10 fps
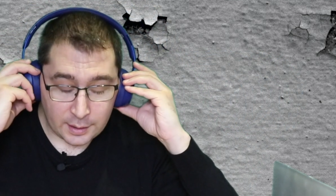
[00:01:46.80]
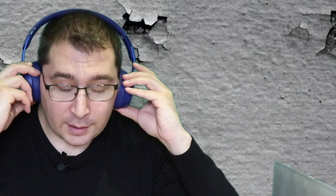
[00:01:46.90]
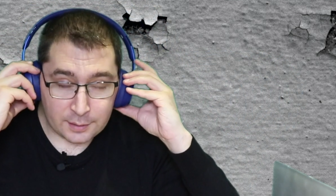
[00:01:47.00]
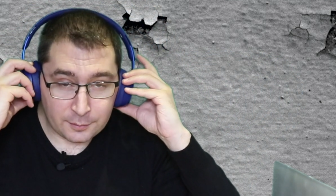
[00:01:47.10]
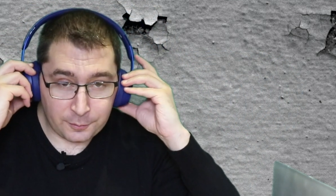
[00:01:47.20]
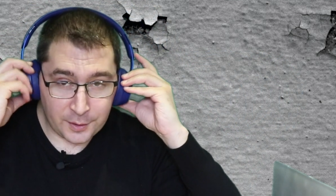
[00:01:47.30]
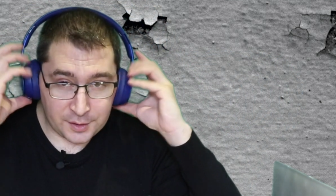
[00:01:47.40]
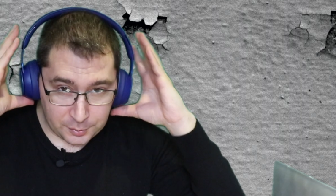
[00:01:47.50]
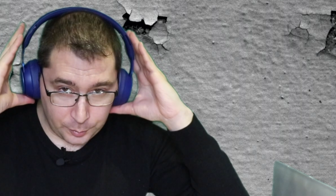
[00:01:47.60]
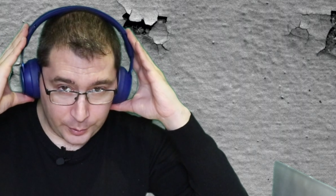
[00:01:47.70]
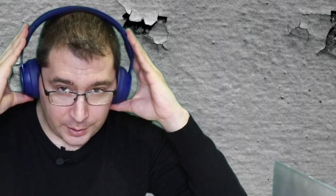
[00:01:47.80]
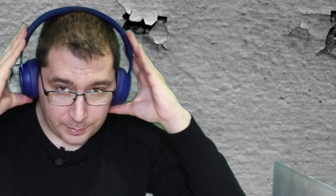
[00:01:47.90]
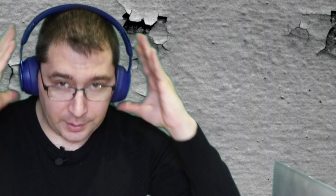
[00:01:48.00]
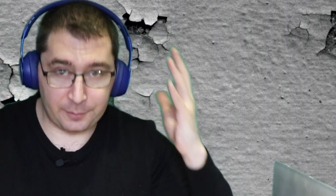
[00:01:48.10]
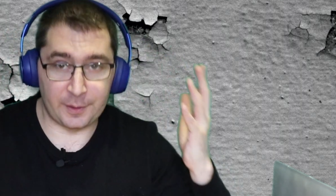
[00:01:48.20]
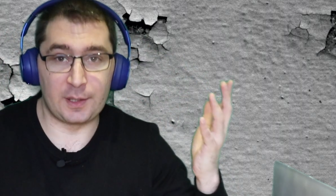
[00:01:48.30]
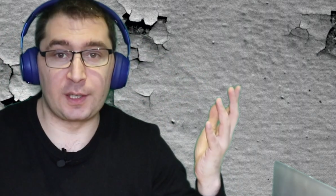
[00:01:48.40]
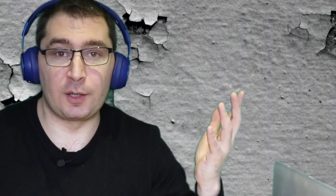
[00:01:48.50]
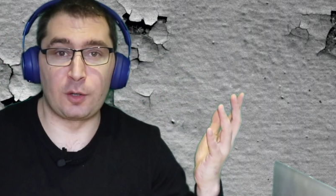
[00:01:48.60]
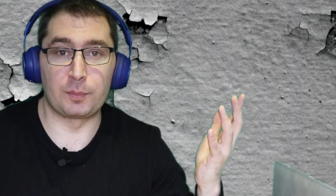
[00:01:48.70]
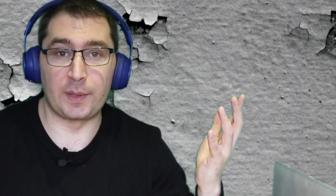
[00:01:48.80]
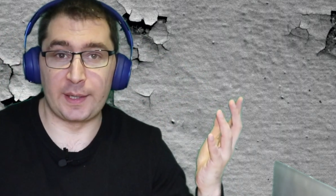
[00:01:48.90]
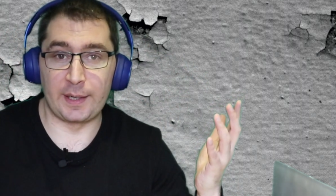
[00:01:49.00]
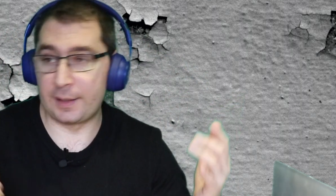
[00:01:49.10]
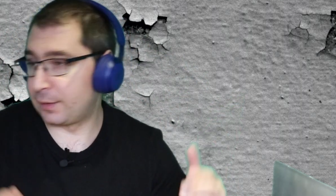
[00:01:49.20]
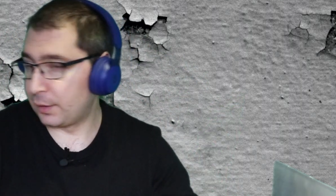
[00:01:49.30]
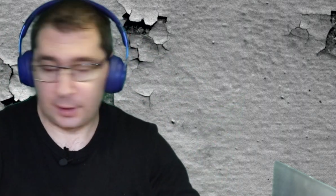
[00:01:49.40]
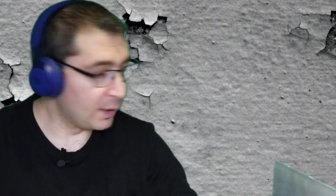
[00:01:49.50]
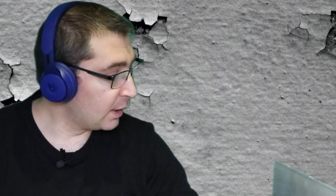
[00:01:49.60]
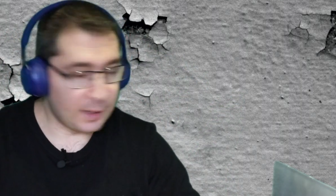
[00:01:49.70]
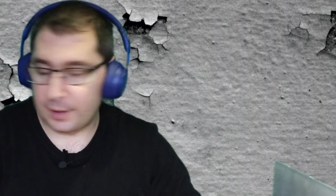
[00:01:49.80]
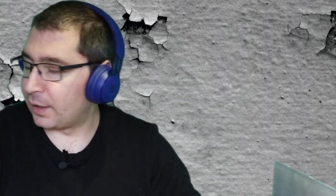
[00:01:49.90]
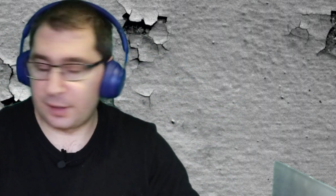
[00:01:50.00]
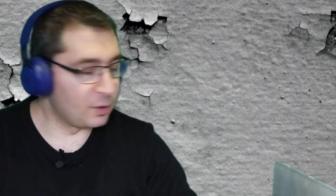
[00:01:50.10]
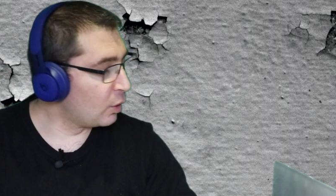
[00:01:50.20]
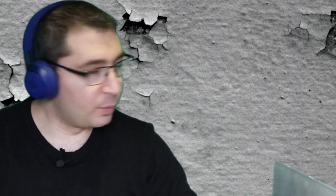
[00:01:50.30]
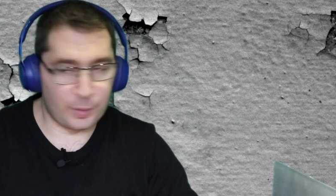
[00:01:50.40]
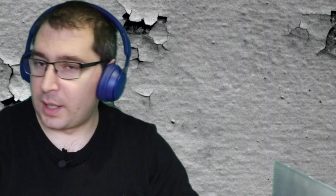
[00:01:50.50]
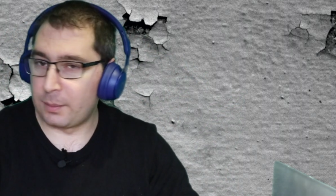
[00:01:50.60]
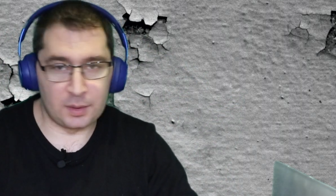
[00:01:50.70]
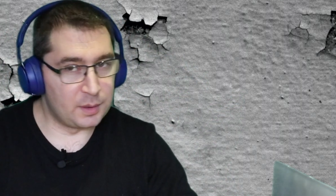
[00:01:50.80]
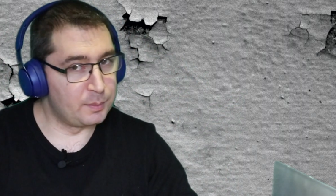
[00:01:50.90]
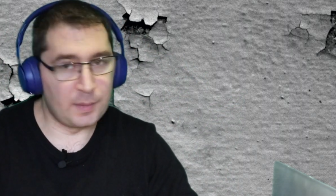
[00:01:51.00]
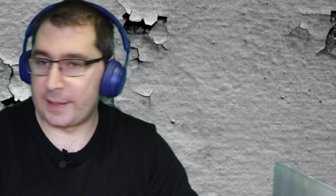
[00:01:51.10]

and fits pretty perfectly on my head, and there's no problem.